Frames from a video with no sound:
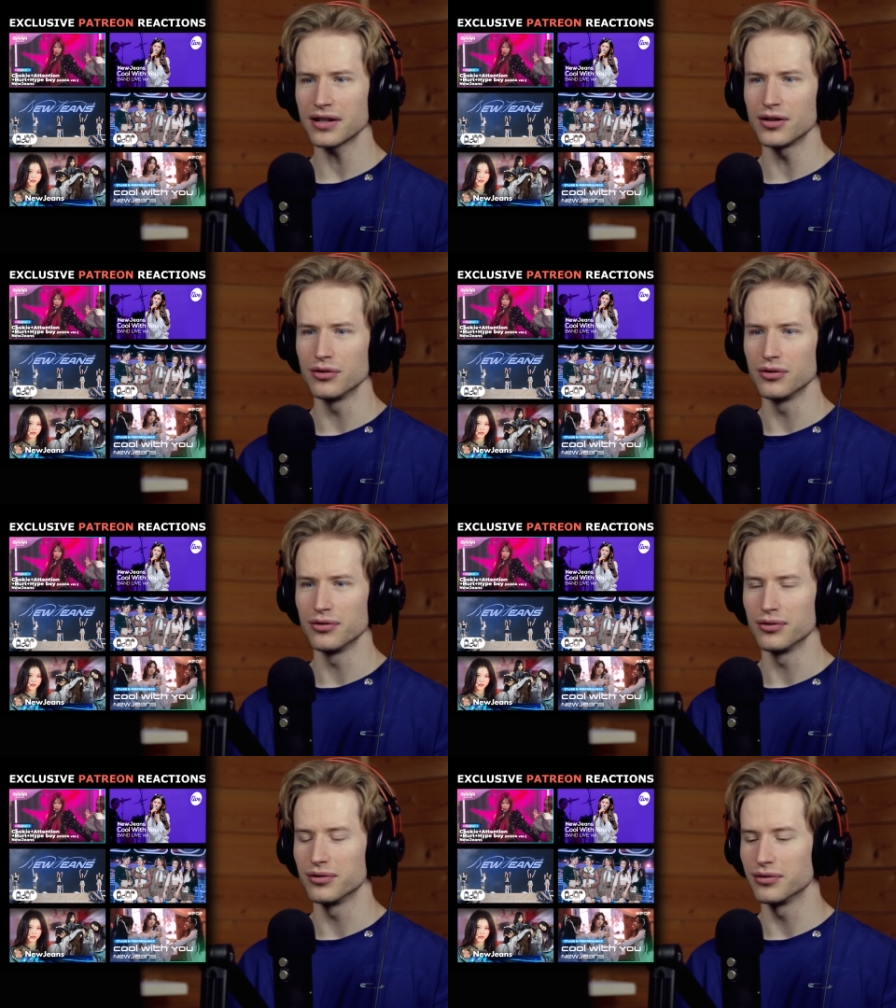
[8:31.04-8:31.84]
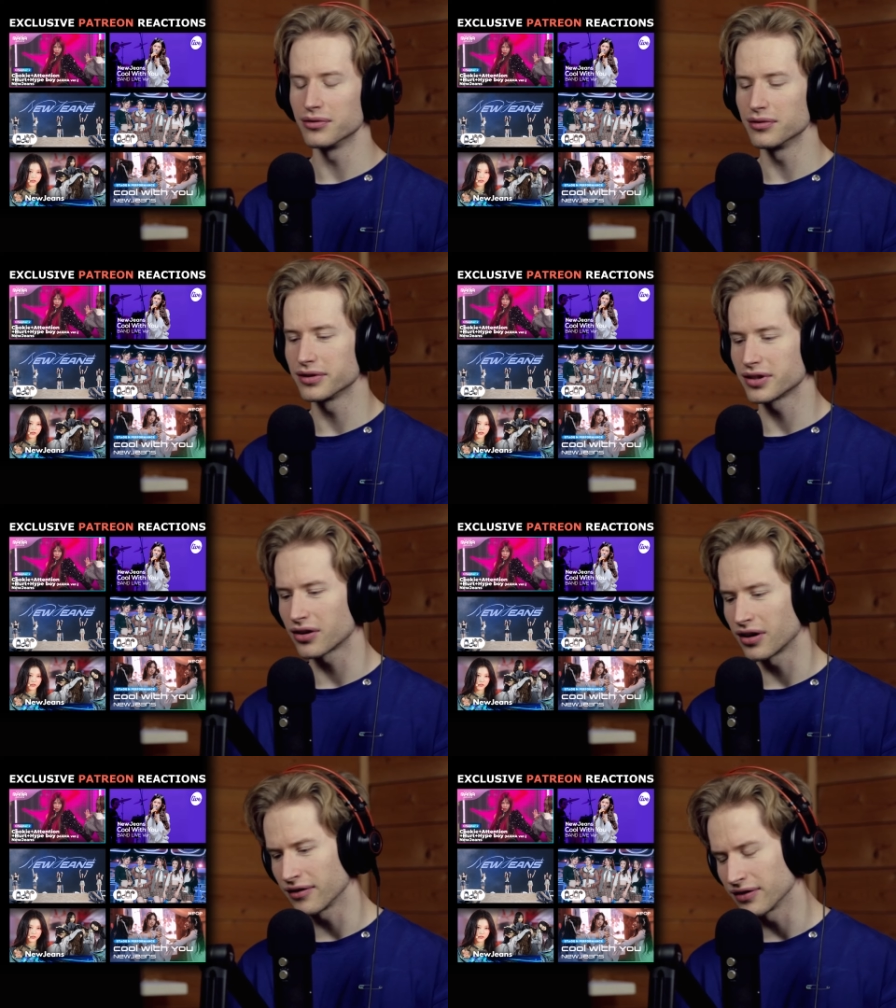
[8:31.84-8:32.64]
who took
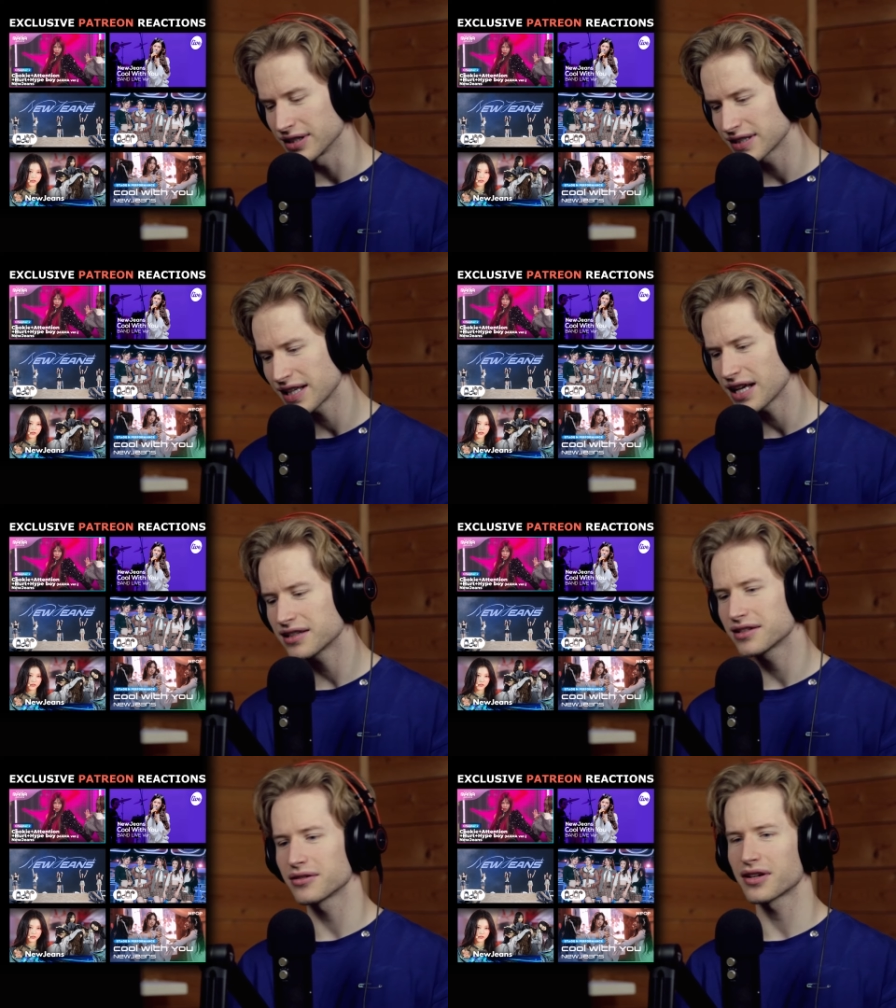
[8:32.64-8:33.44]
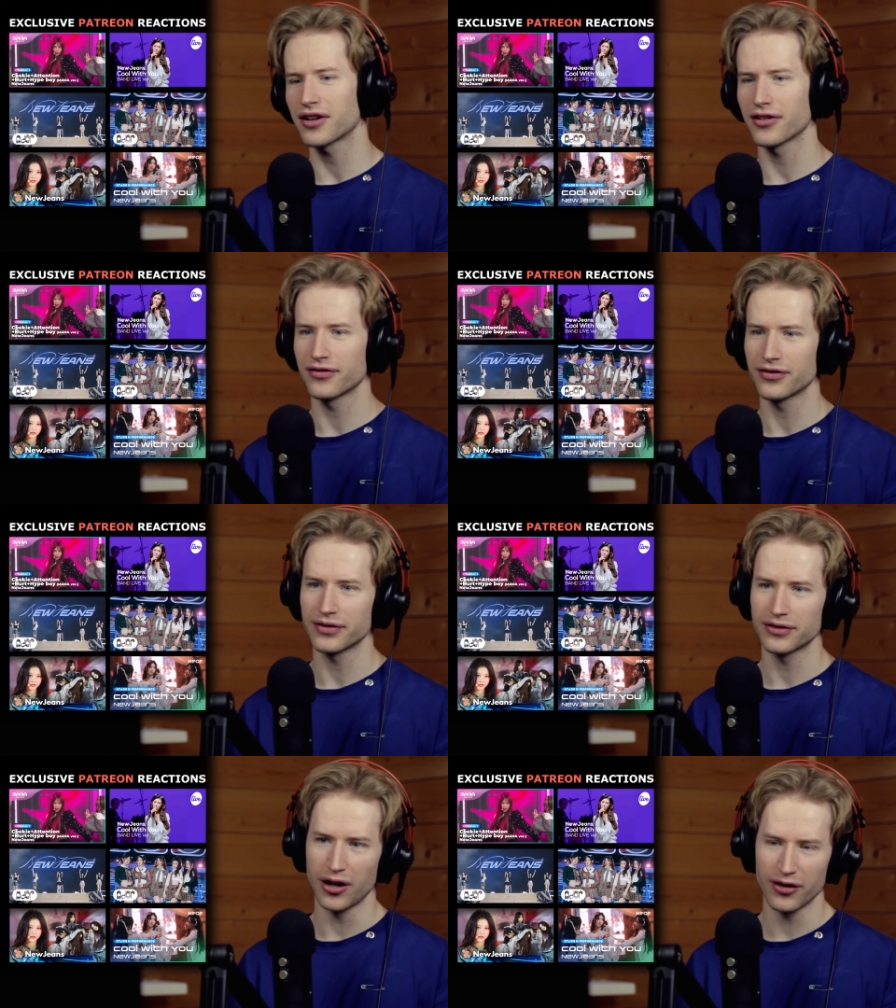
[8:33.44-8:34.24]
care of the set, took care of
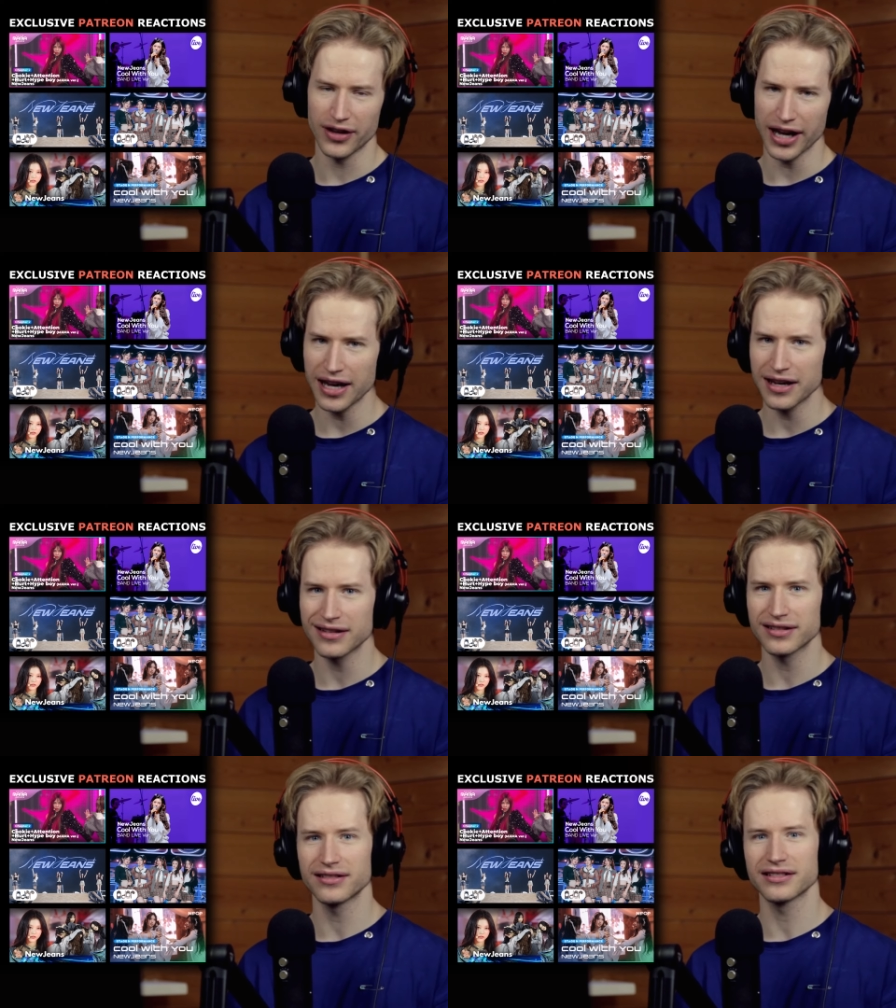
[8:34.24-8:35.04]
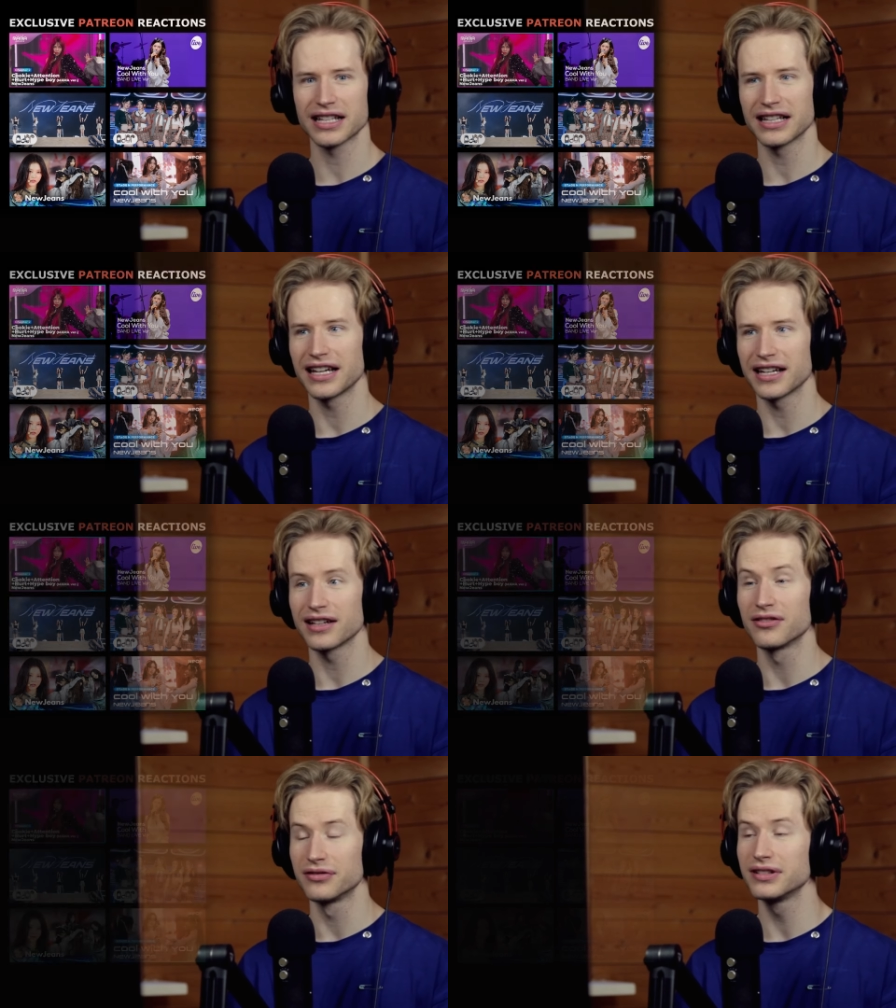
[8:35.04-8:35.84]
all the angles, and like
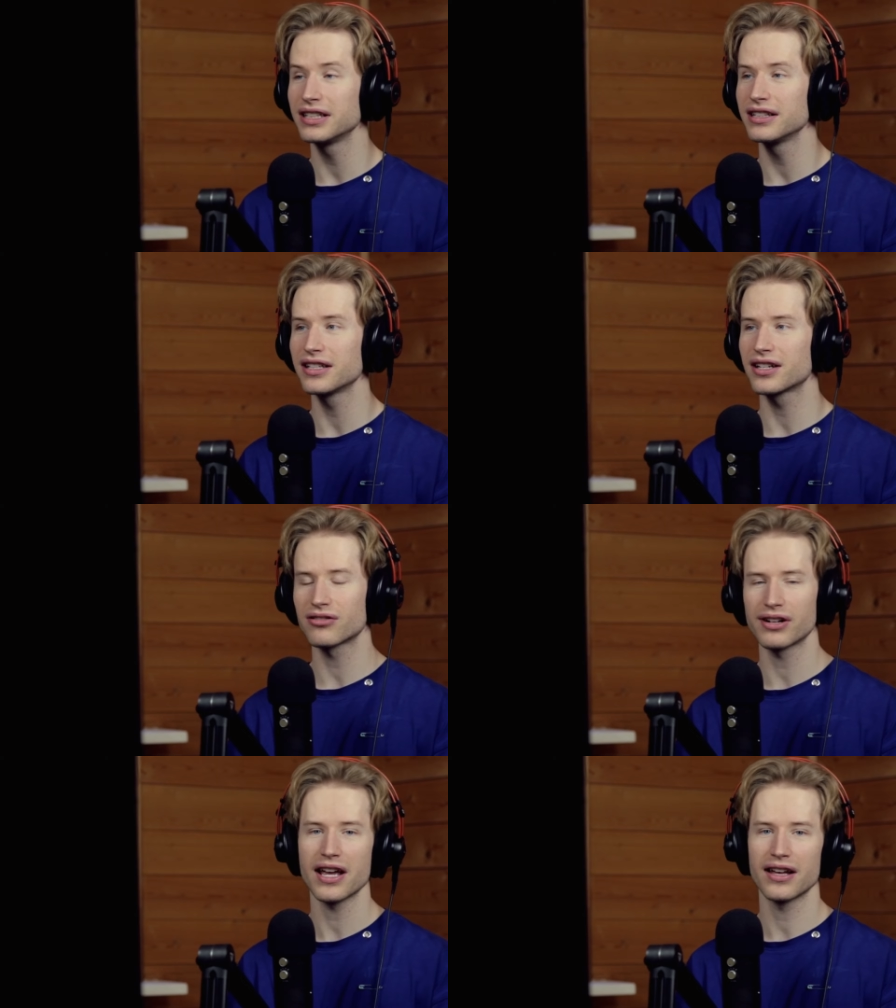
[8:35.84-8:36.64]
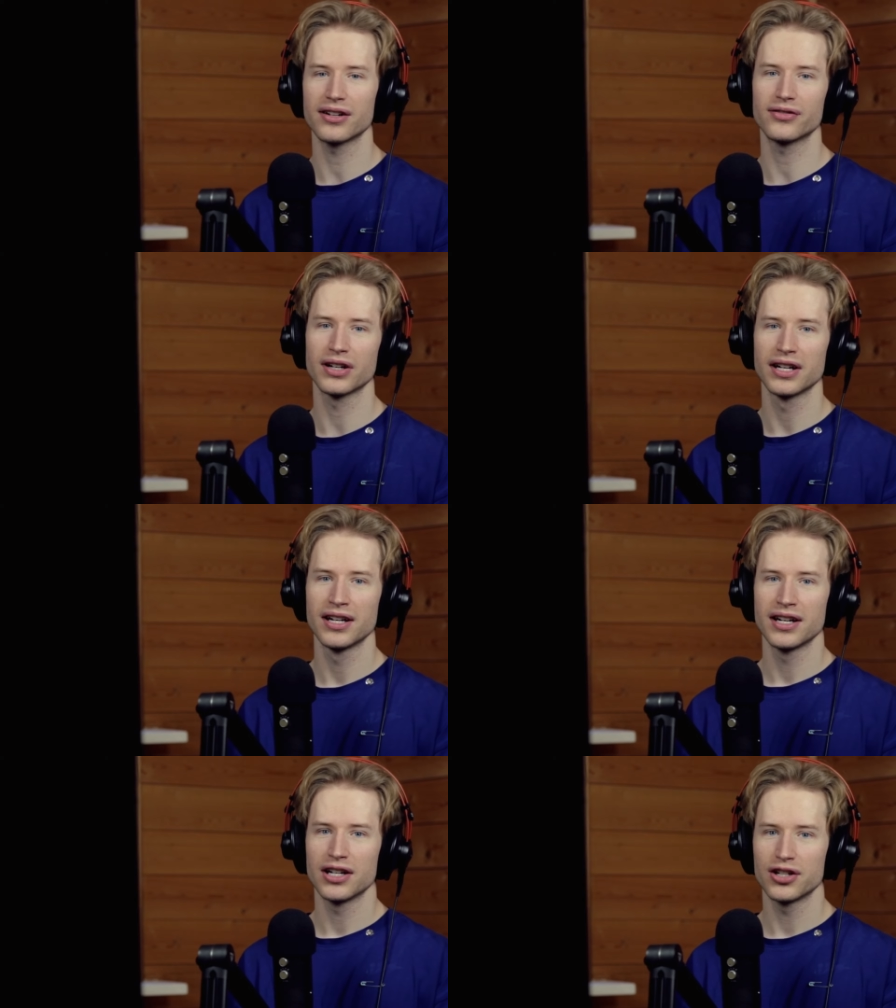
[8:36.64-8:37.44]
really creative
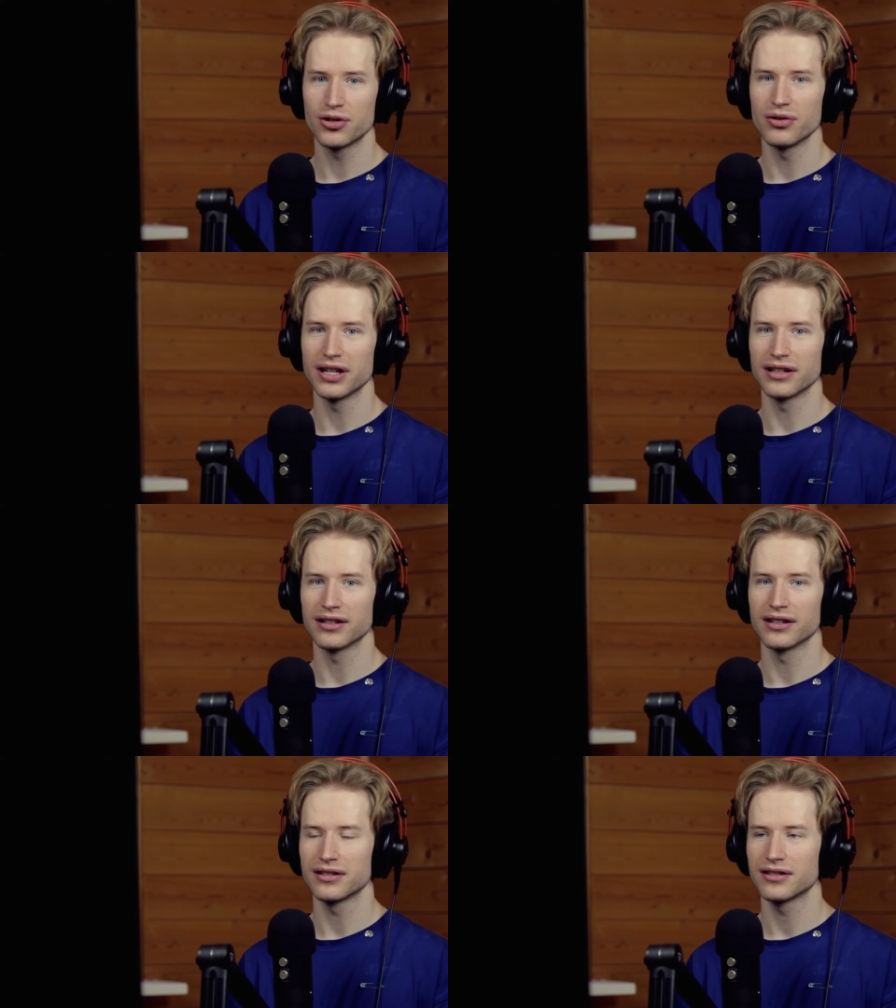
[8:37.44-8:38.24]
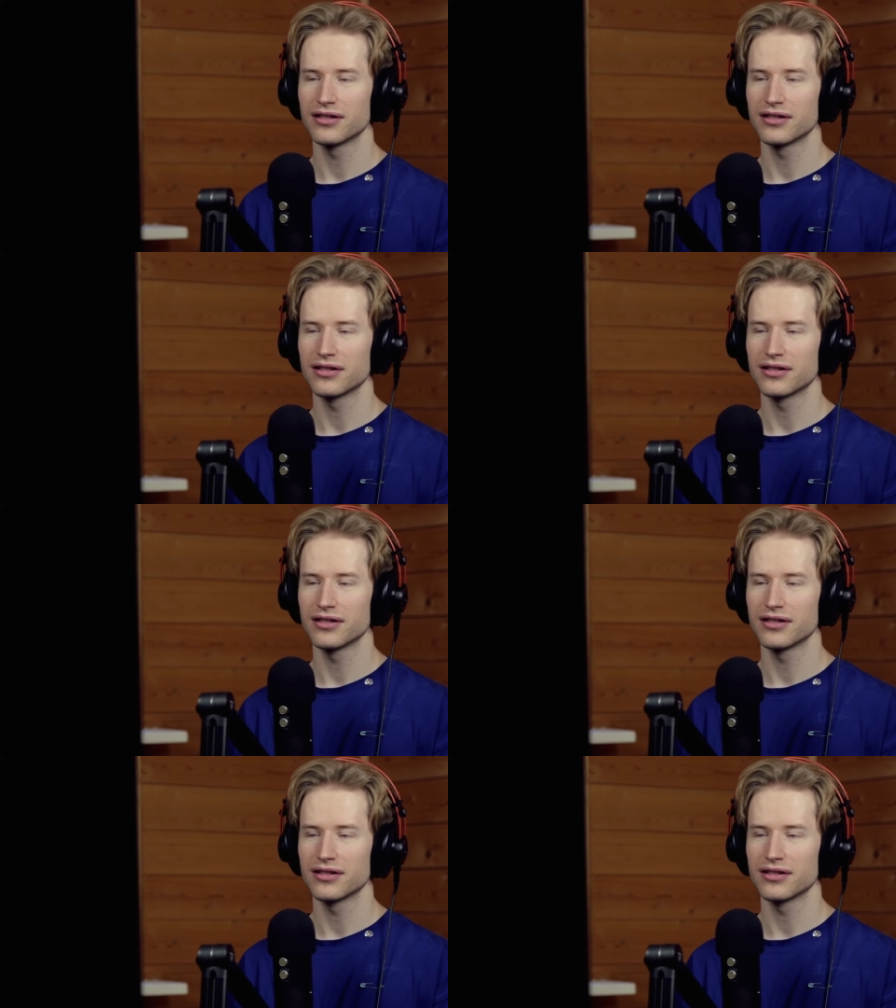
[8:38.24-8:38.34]
shooting,